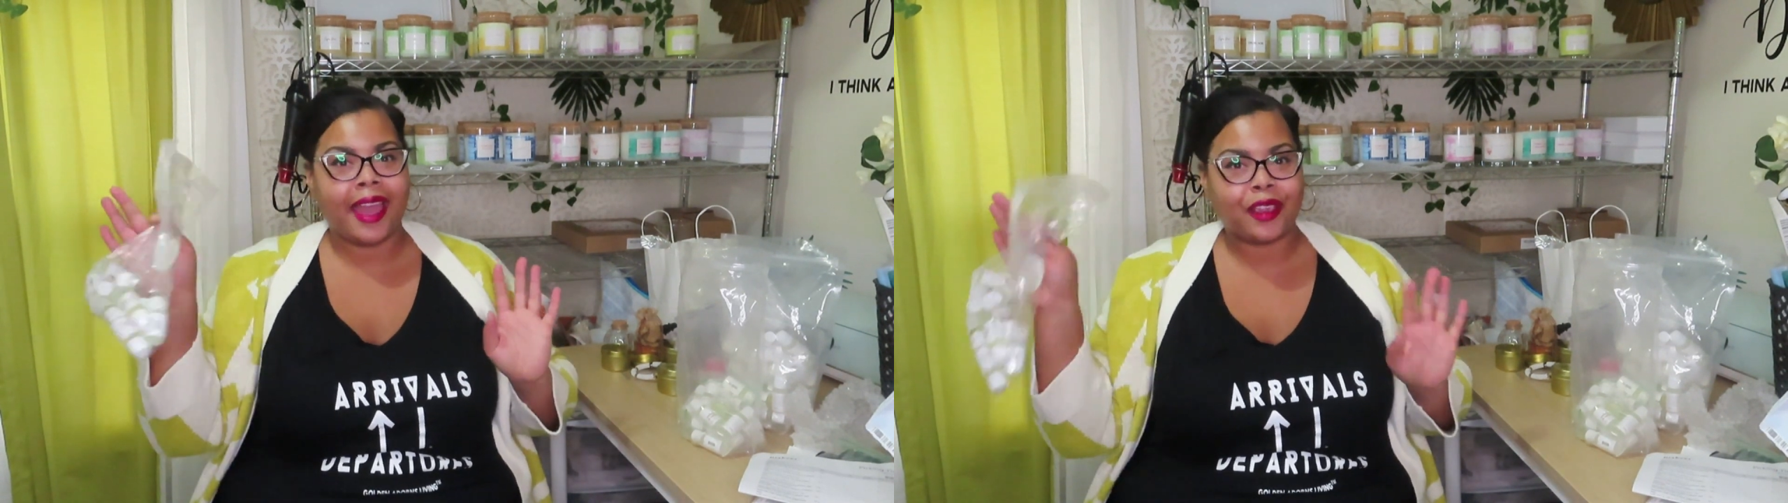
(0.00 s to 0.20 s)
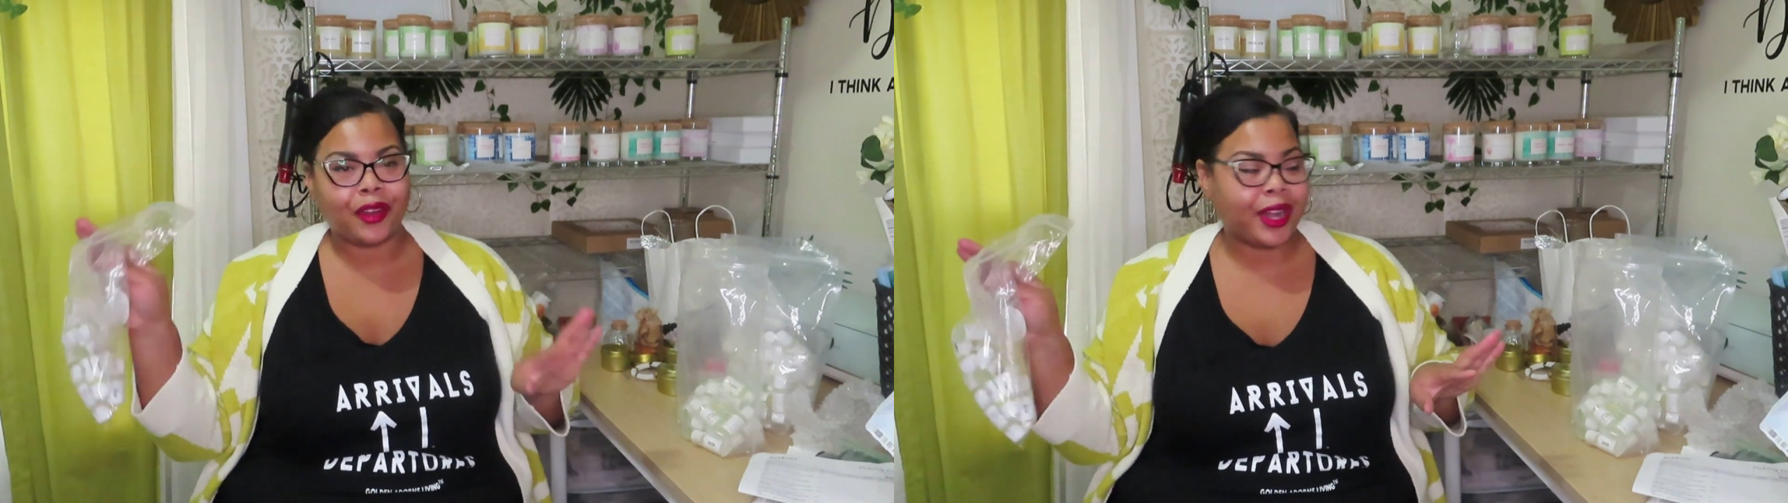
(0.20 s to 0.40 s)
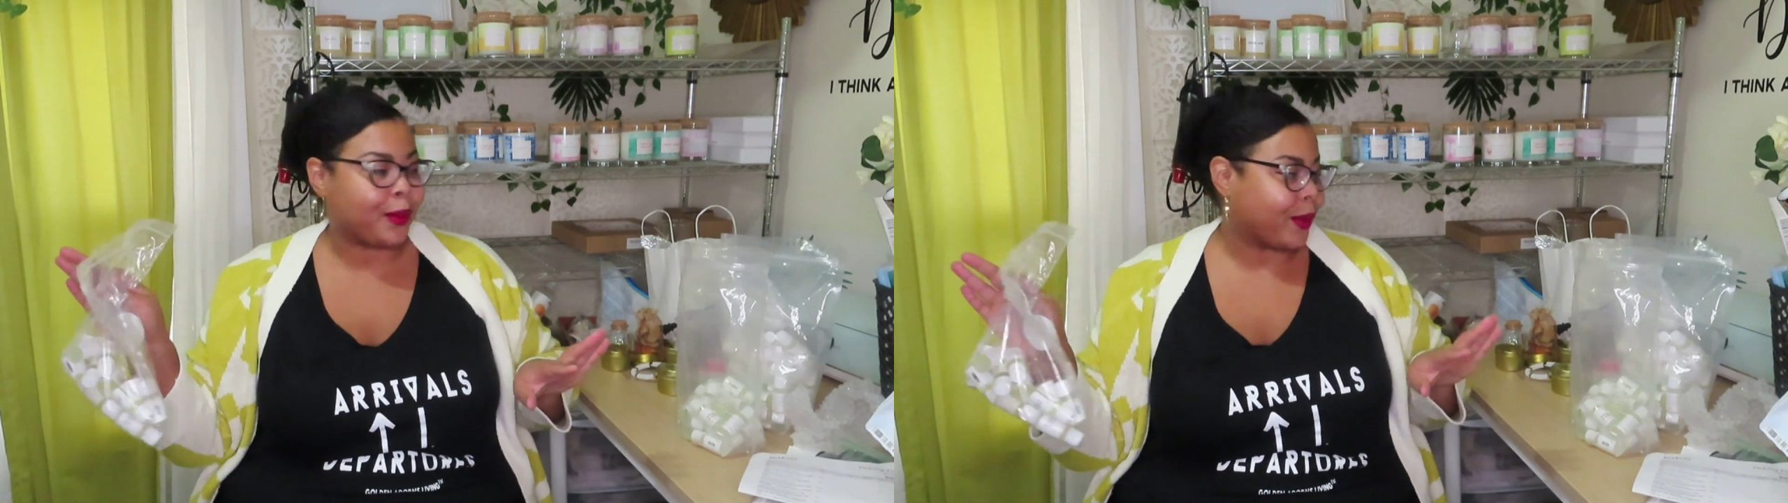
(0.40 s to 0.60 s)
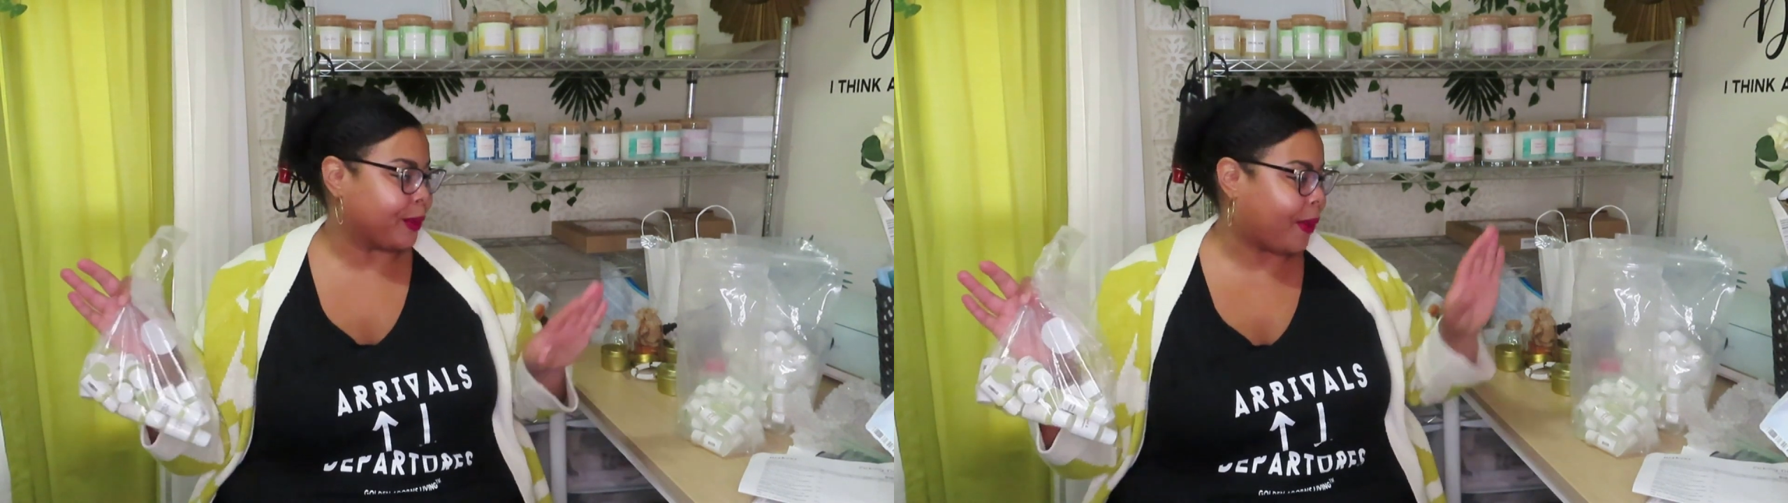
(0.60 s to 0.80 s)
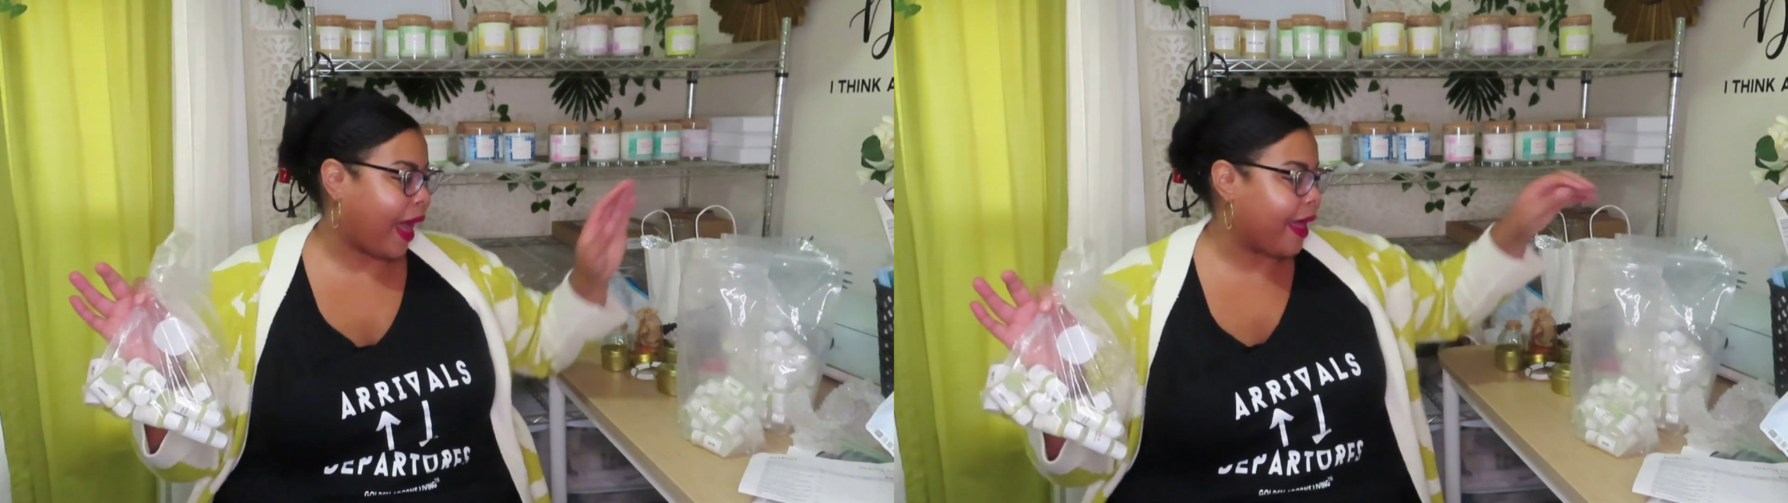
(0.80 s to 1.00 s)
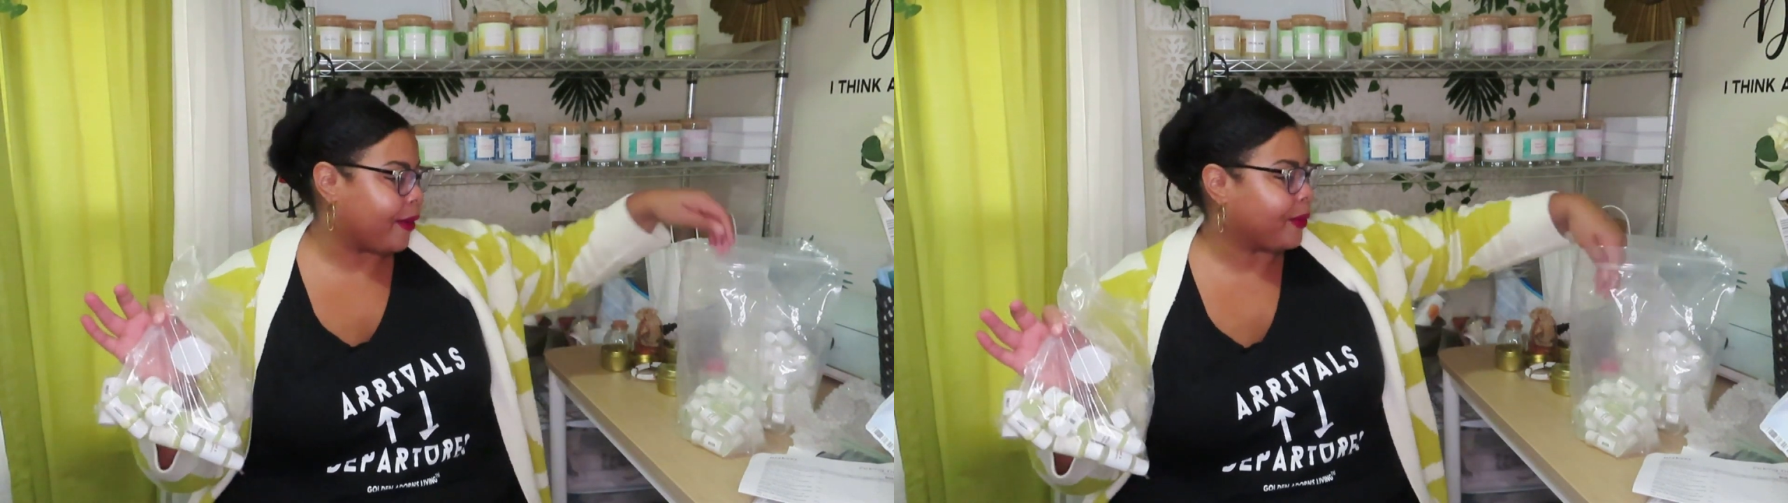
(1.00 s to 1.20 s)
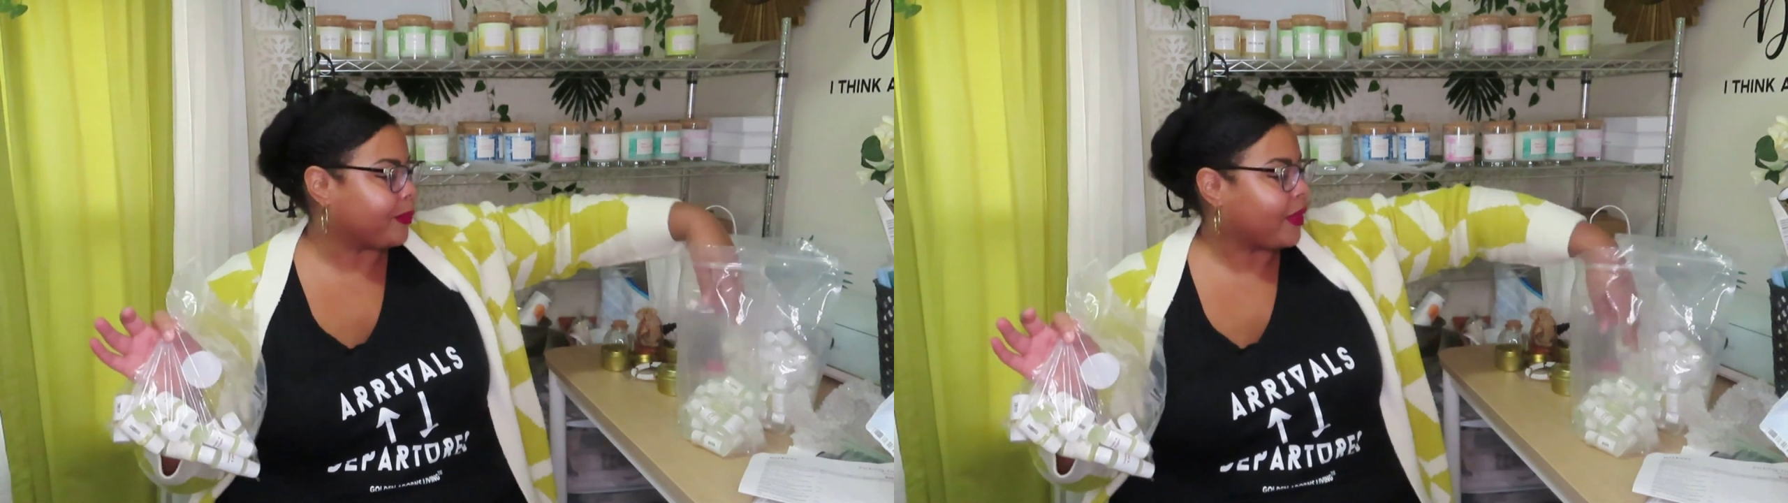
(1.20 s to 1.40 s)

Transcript: I created one pile.